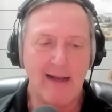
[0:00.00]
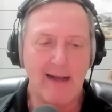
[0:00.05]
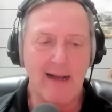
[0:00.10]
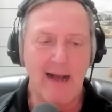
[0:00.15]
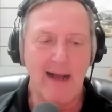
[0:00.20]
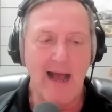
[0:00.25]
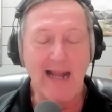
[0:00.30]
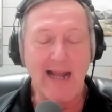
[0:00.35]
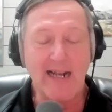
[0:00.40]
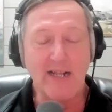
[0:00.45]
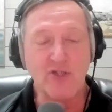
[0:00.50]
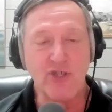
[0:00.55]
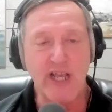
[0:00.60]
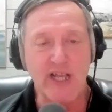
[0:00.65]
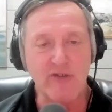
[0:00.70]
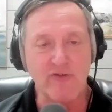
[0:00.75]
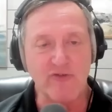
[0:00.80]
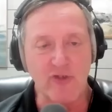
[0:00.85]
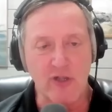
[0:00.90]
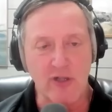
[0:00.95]
I had a
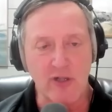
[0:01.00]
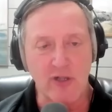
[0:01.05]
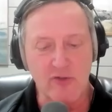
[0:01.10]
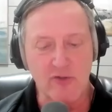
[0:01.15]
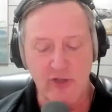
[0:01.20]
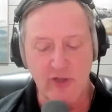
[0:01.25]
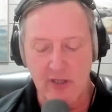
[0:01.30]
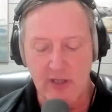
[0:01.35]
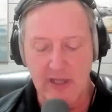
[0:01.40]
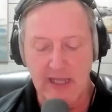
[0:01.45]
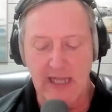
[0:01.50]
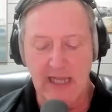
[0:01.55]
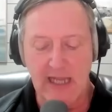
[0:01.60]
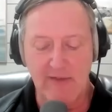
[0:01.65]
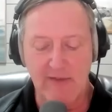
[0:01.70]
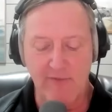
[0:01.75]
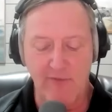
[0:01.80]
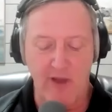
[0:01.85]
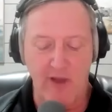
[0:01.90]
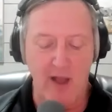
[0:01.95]
chance to
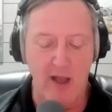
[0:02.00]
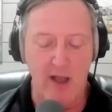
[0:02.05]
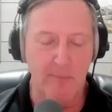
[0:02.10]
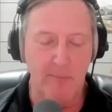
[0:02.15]
leave